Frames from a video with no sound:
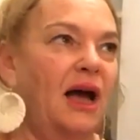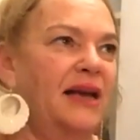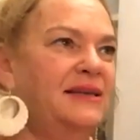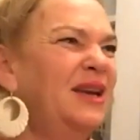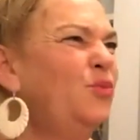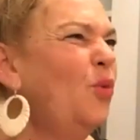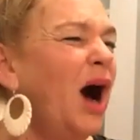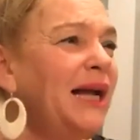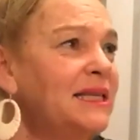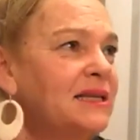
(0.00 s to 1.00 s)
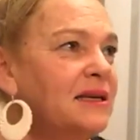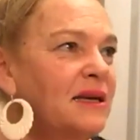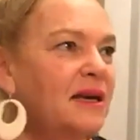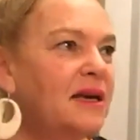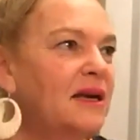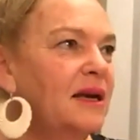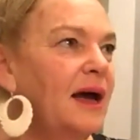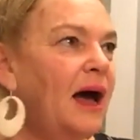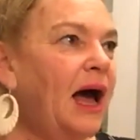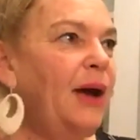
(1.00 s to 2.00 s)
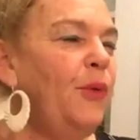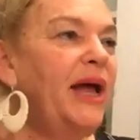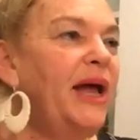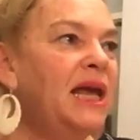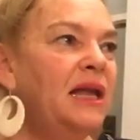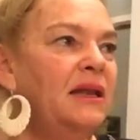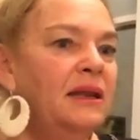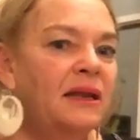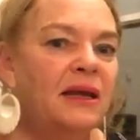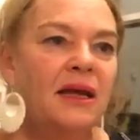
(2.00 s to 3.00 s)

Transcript: I said, What? I went in